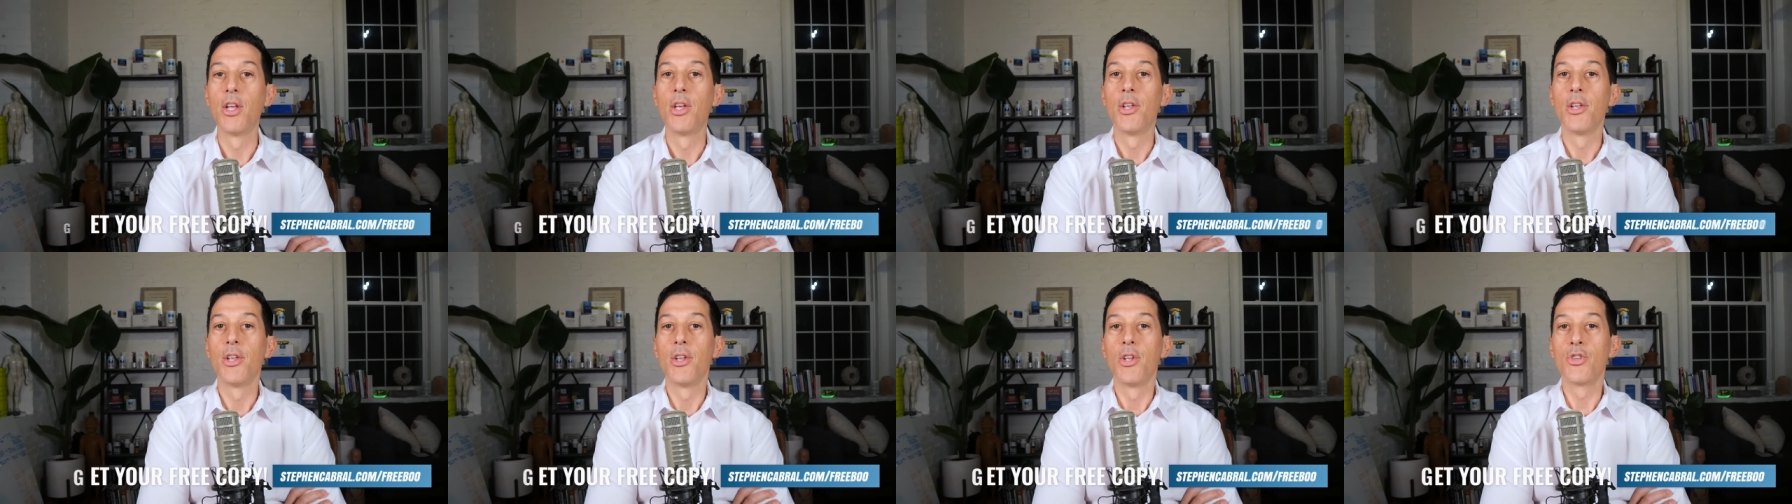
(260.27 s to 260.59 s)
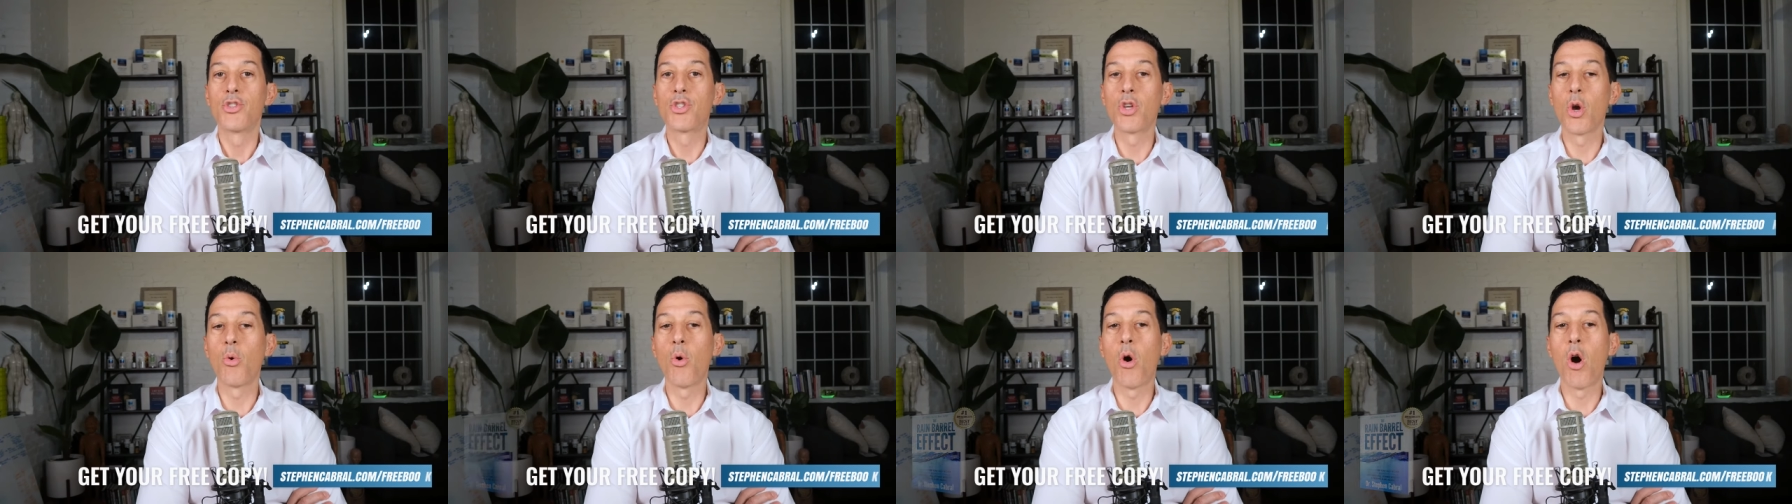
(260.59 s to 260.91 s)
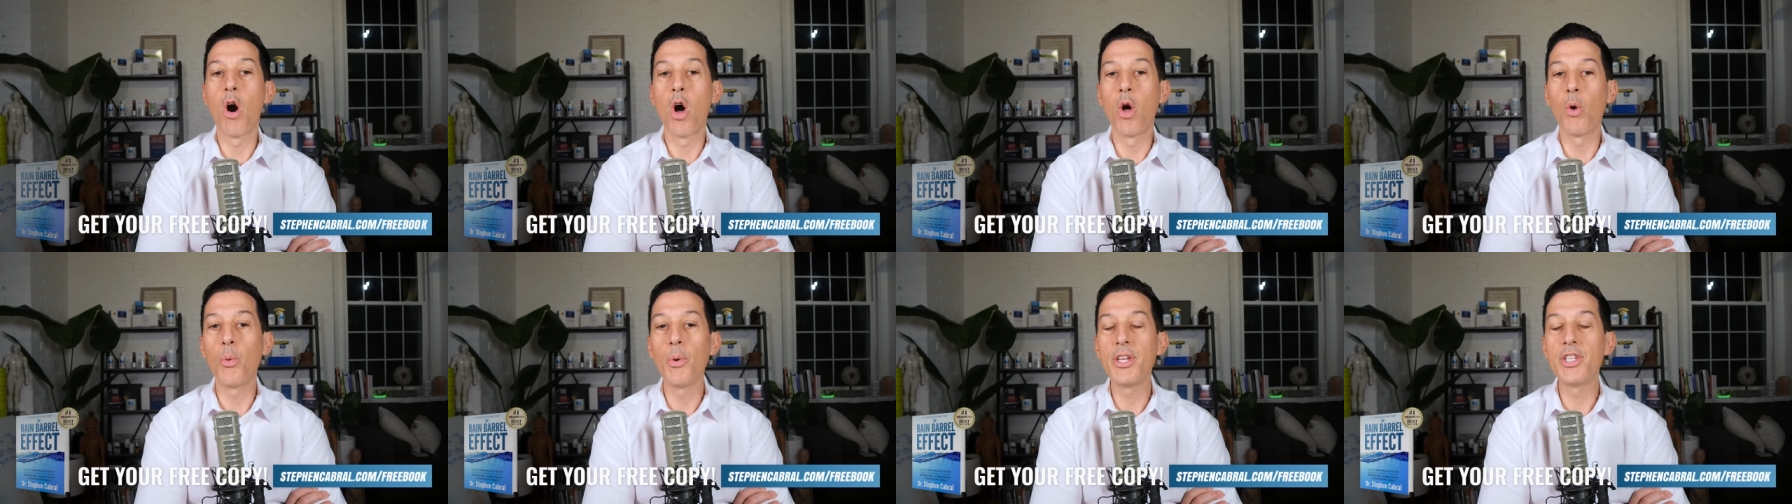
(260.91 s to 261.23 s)
So
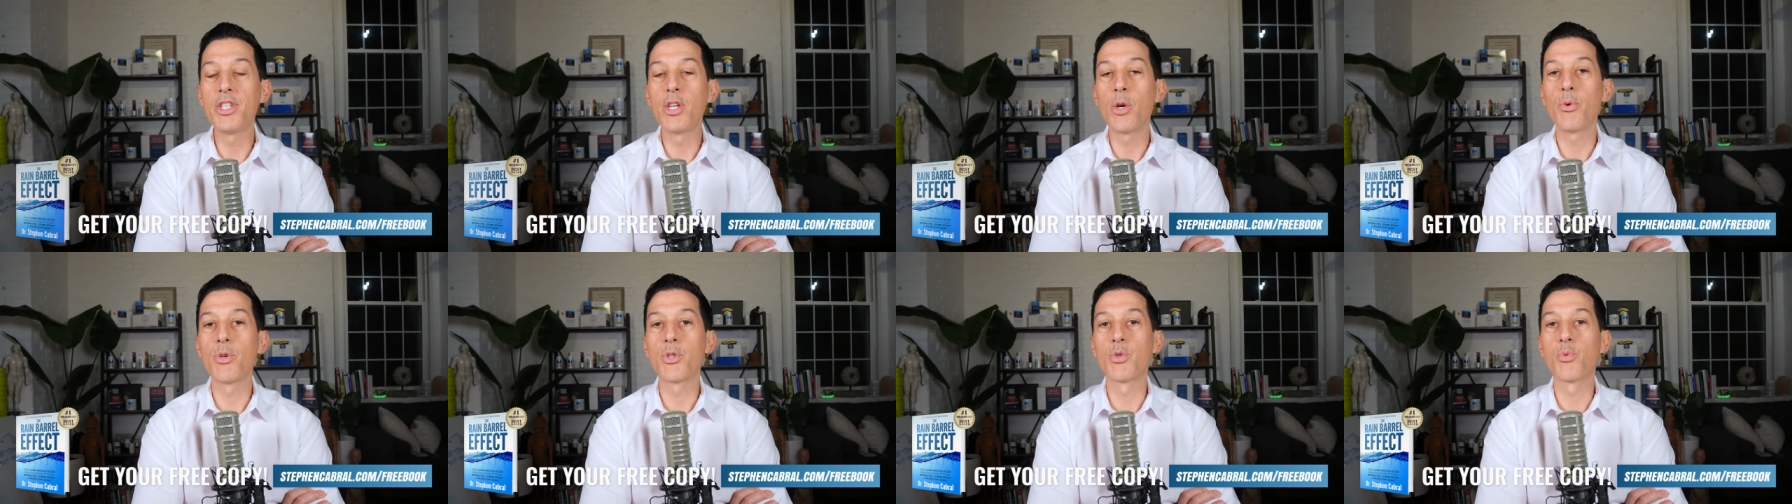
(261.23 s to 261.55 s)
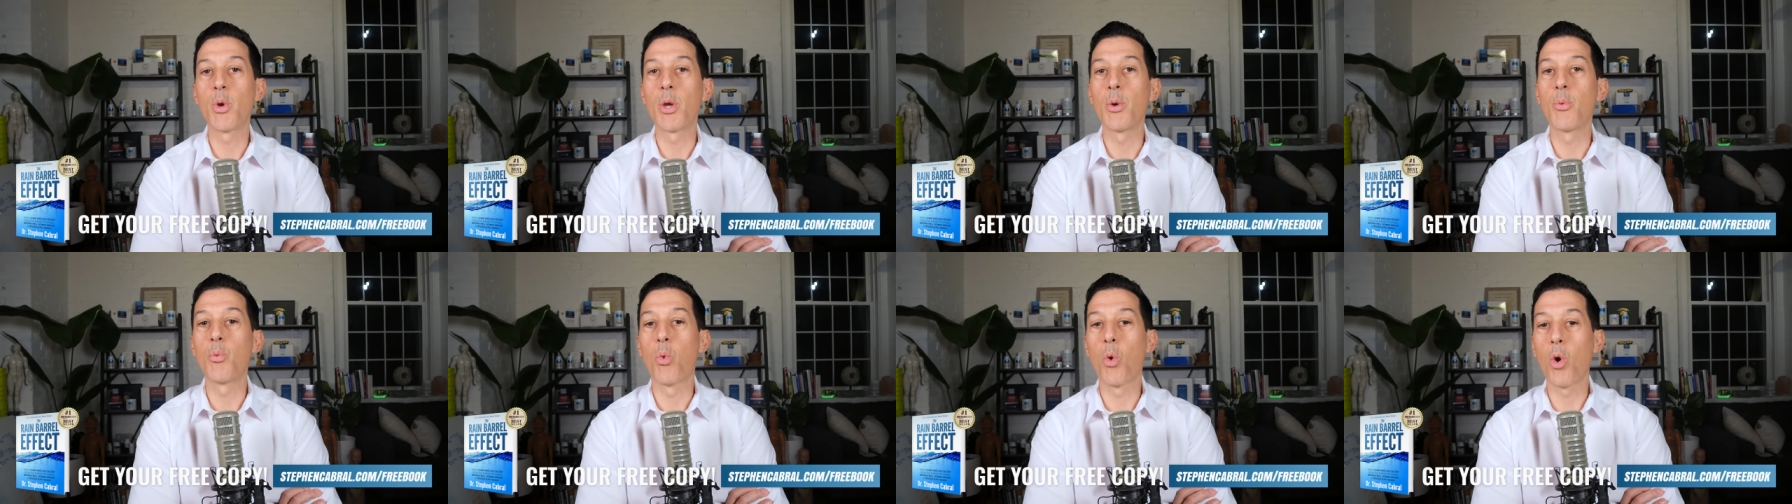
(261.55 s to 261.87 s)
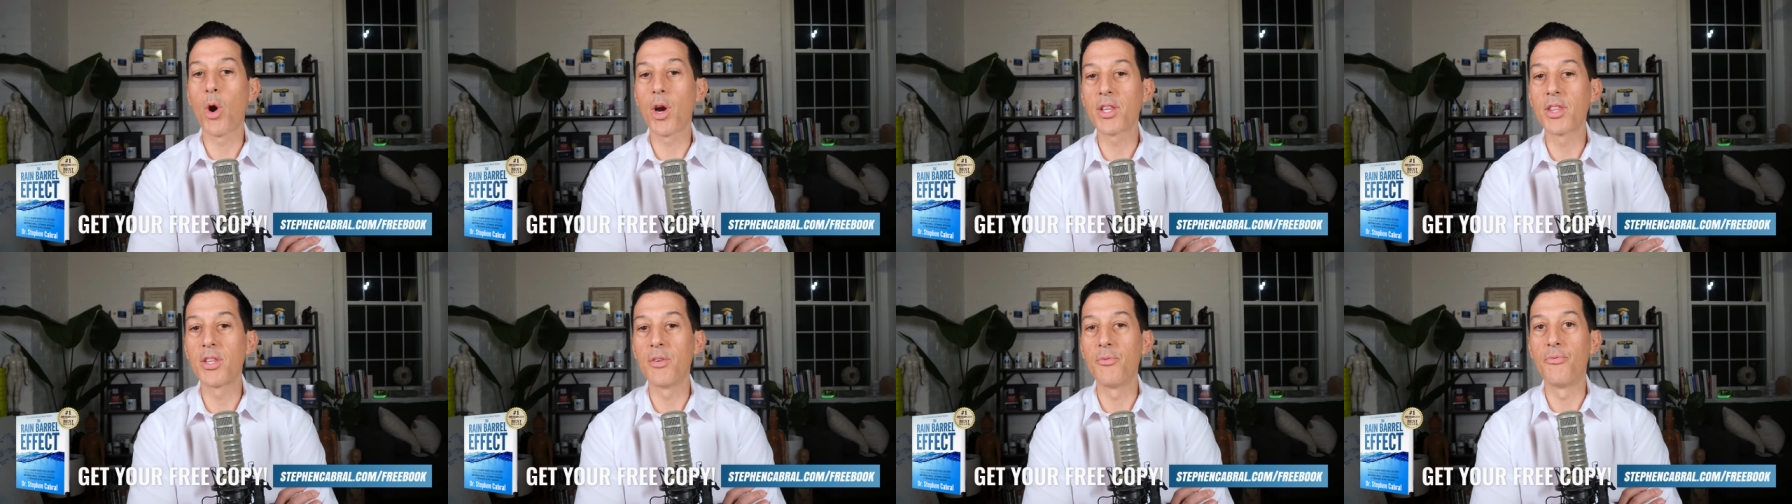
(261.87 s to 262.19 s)
all we do is we
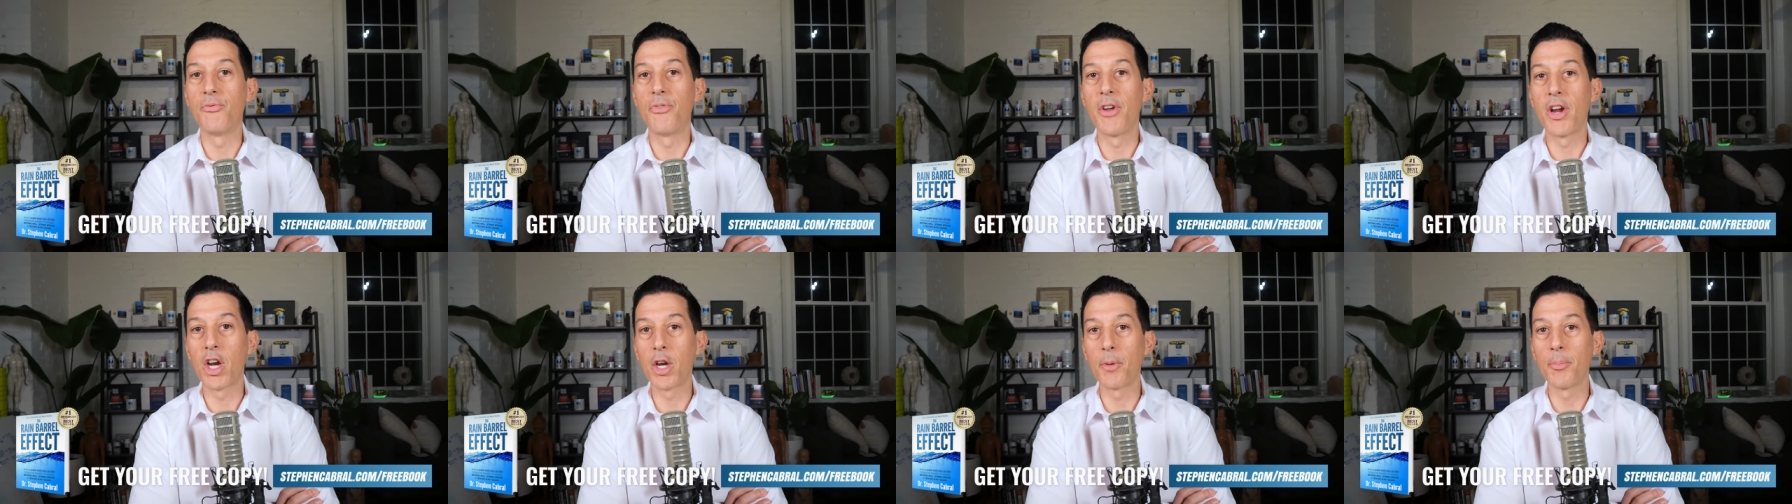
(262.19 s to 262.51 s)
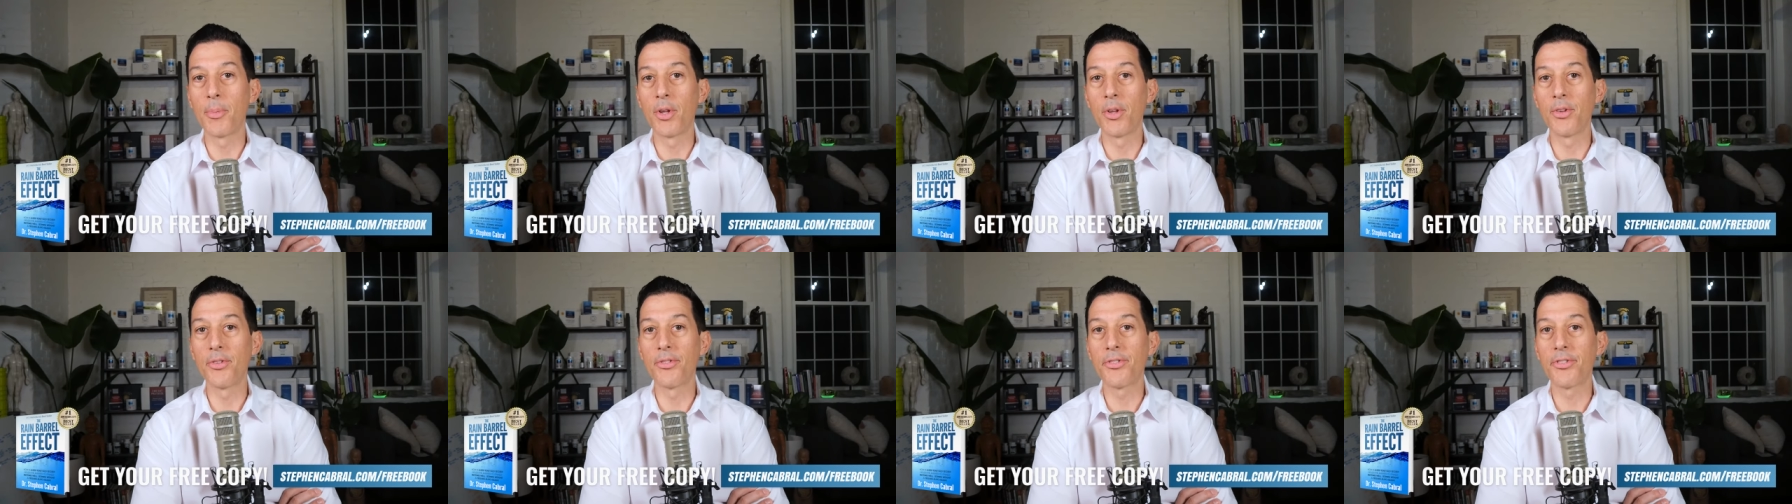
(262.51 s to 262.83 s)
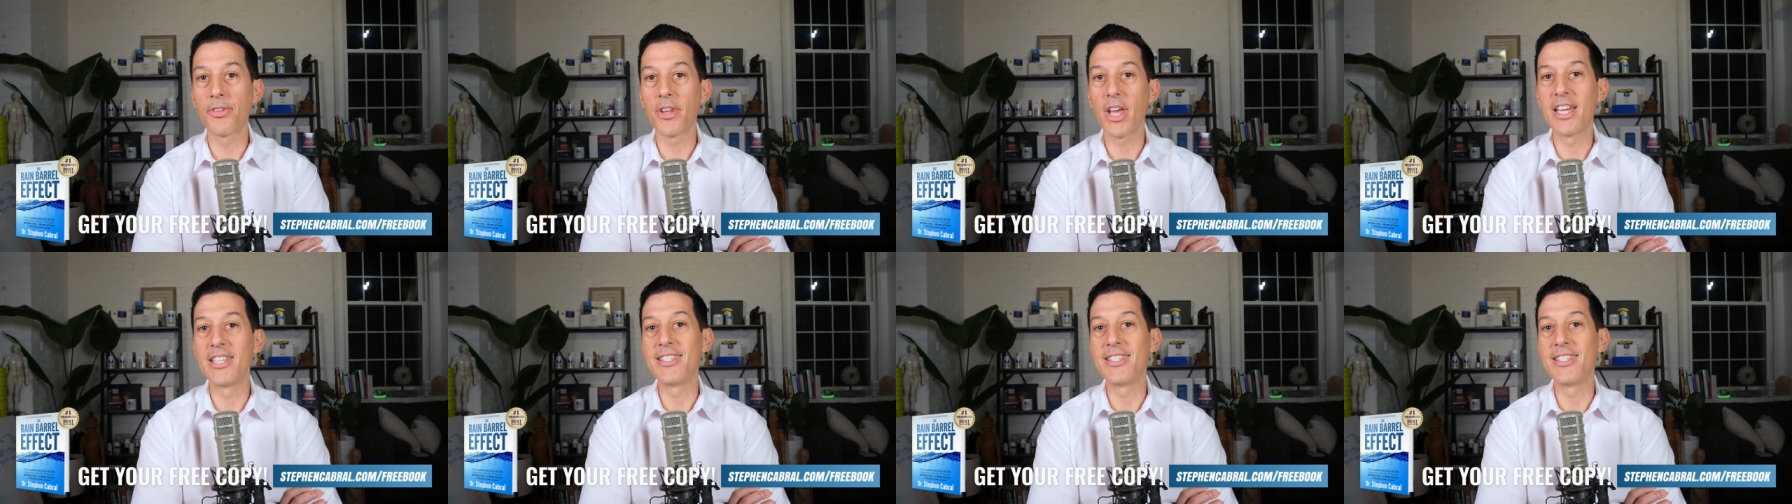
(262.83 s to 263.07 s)
work the variables